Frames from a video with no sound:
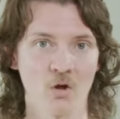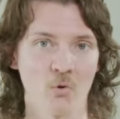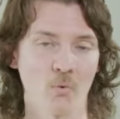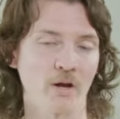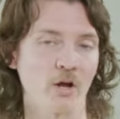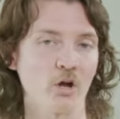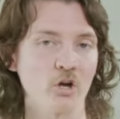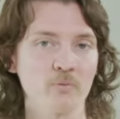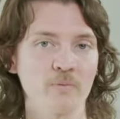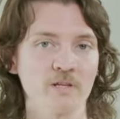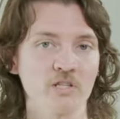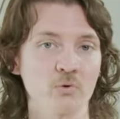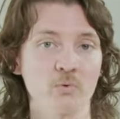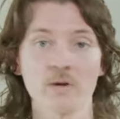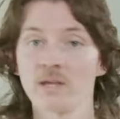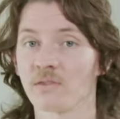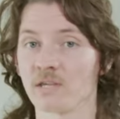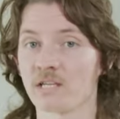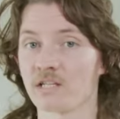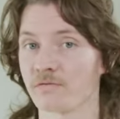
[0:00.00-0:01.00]
We're going to be
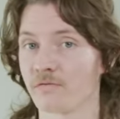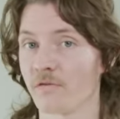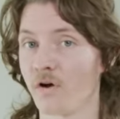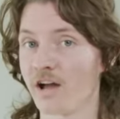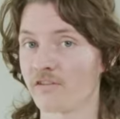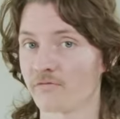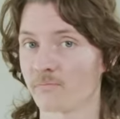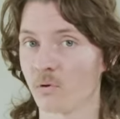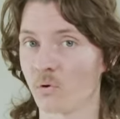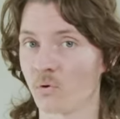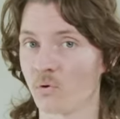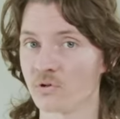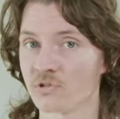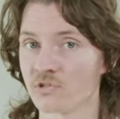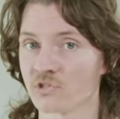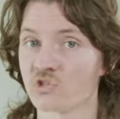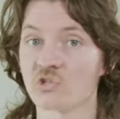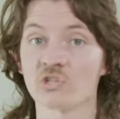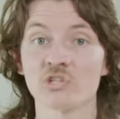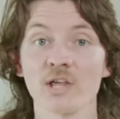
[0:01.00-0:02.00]
doing these 5 pours
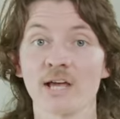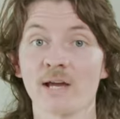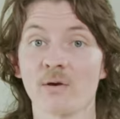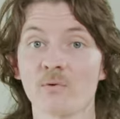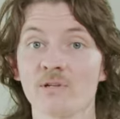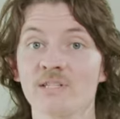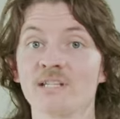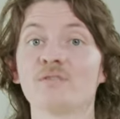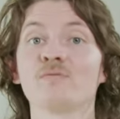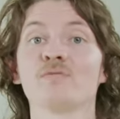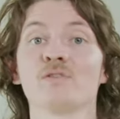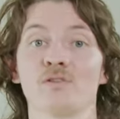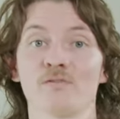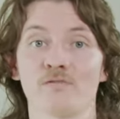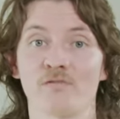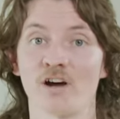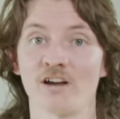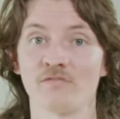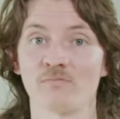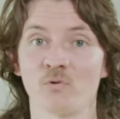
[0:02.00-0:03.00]
just like we did for the
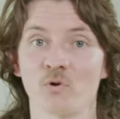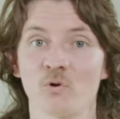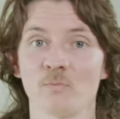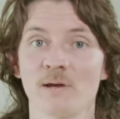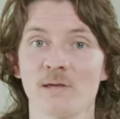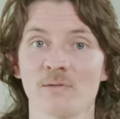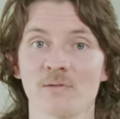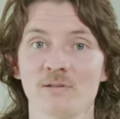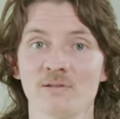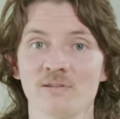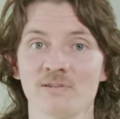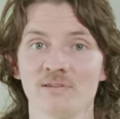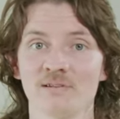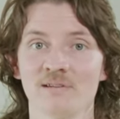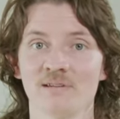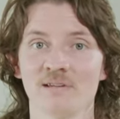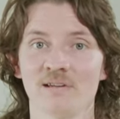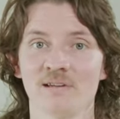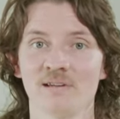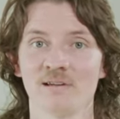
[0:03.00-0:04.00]
5-pour method,
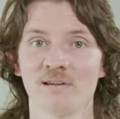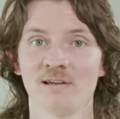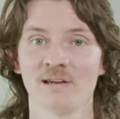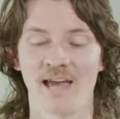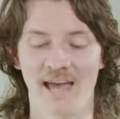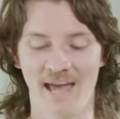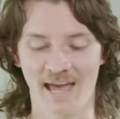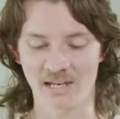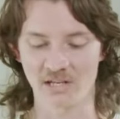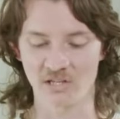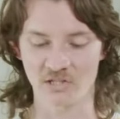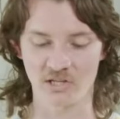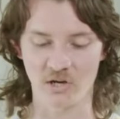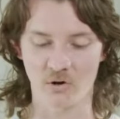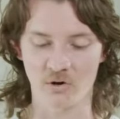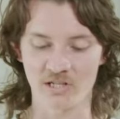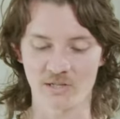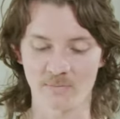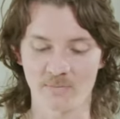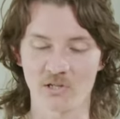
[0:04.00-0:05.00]
and it's
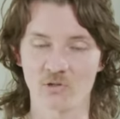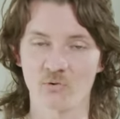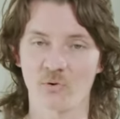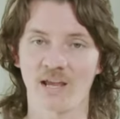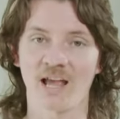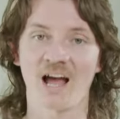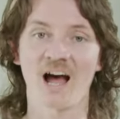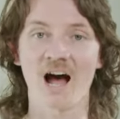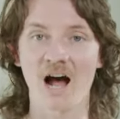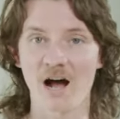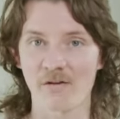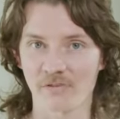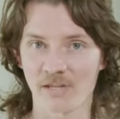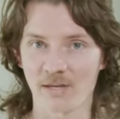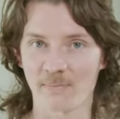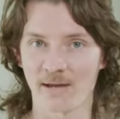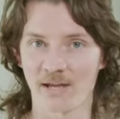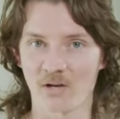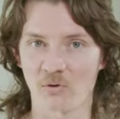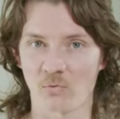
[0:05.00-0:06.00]
going to be doing half the
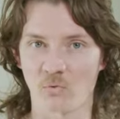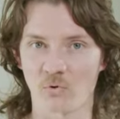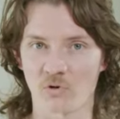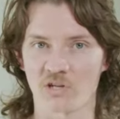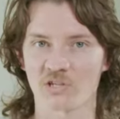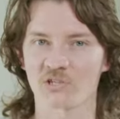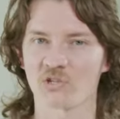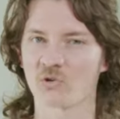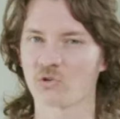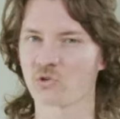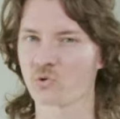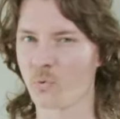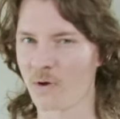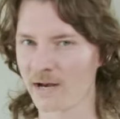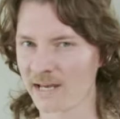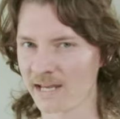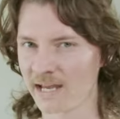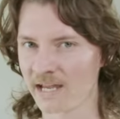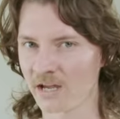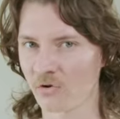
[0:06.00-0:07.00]
amount of water, so
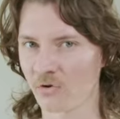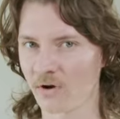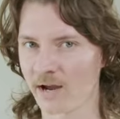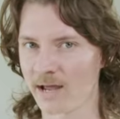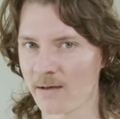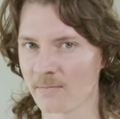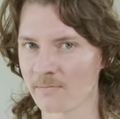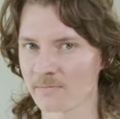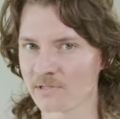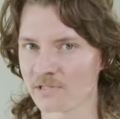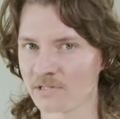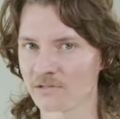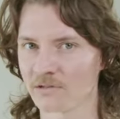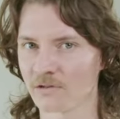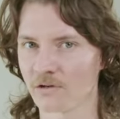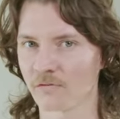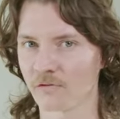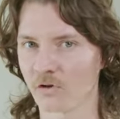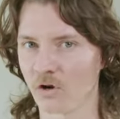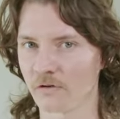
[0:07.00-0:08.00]
28 grams
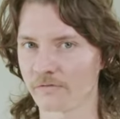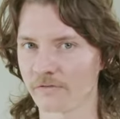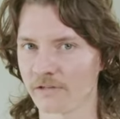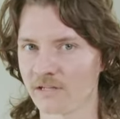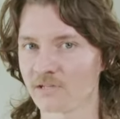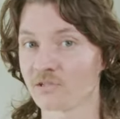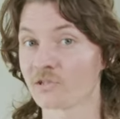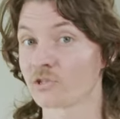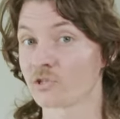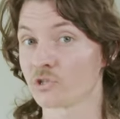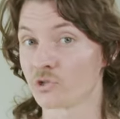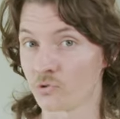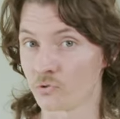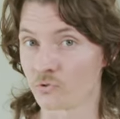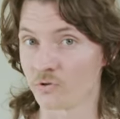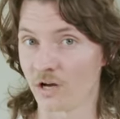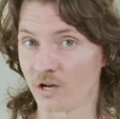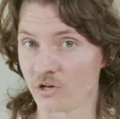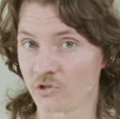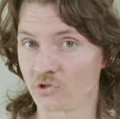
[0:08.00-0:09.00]
of coffee to
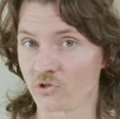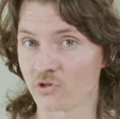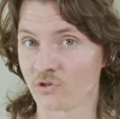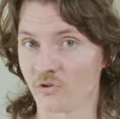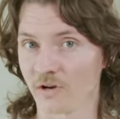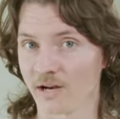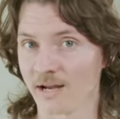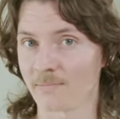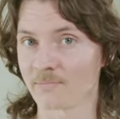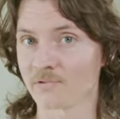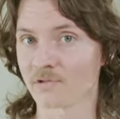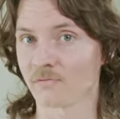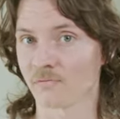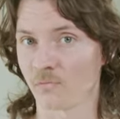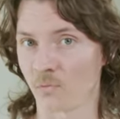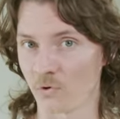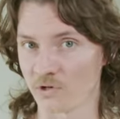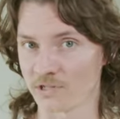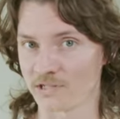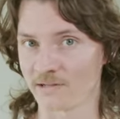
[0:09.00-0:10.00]
200 grams of
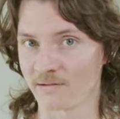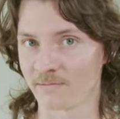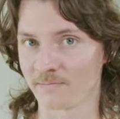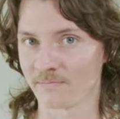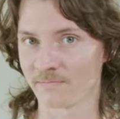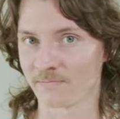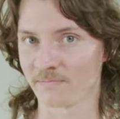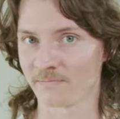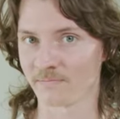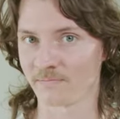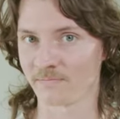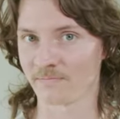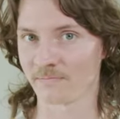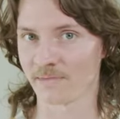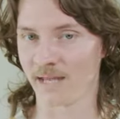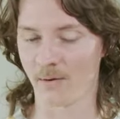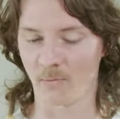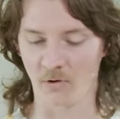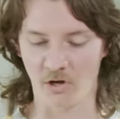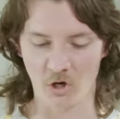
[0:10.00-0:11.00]
water.
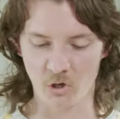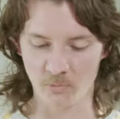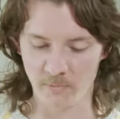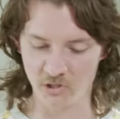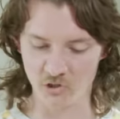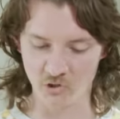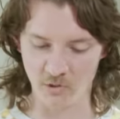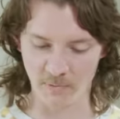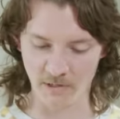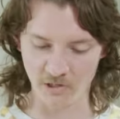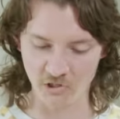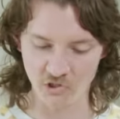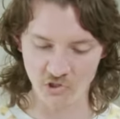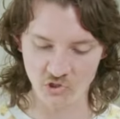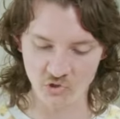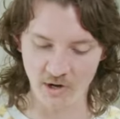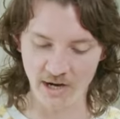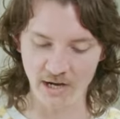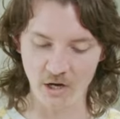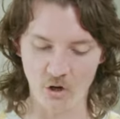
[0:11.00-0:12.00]
And we're going to be dripping
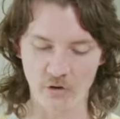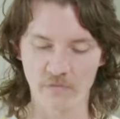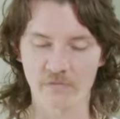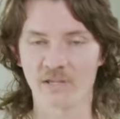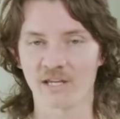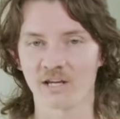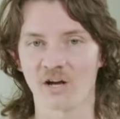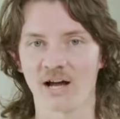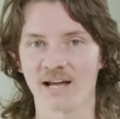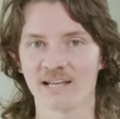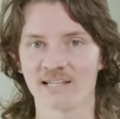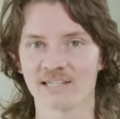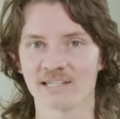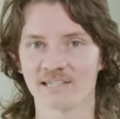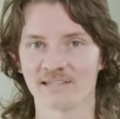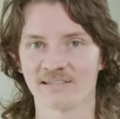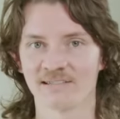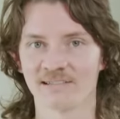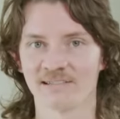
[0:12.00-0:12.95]
straight over the ice.